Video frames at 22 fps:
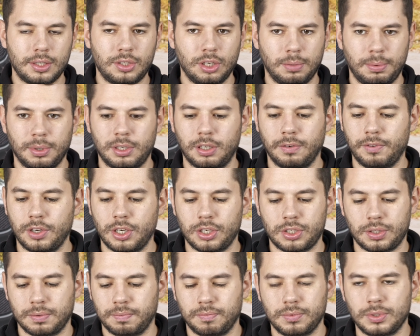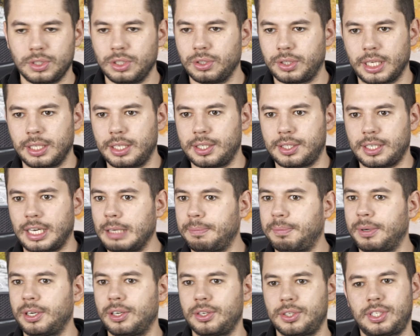turbo conversion you can
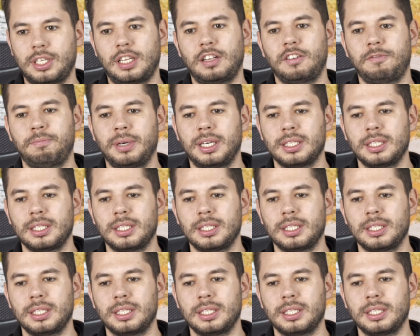decide by yourself,